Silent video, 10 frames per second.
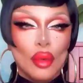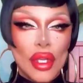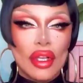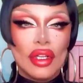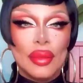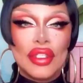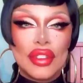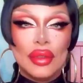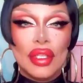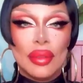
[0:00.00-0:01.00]
We are going to be
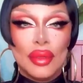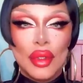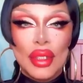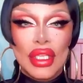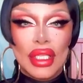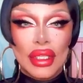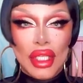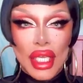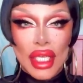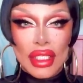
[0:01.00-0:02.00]
tooting and booting the
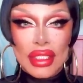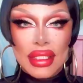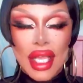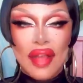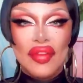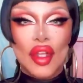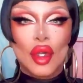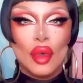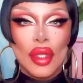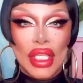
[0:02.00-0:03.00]
looks of the
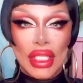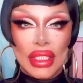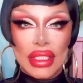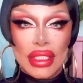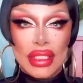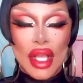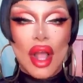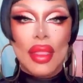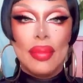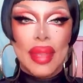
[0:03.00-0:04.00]
queens
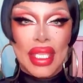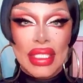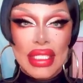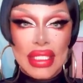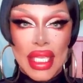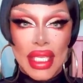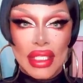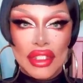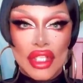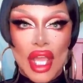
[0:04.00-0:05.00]
on the main
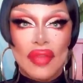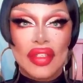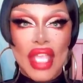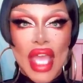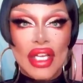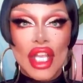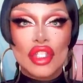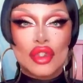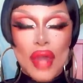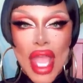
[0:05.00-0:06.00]
stage of
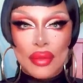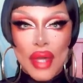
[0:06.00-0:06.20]
Canada's Drag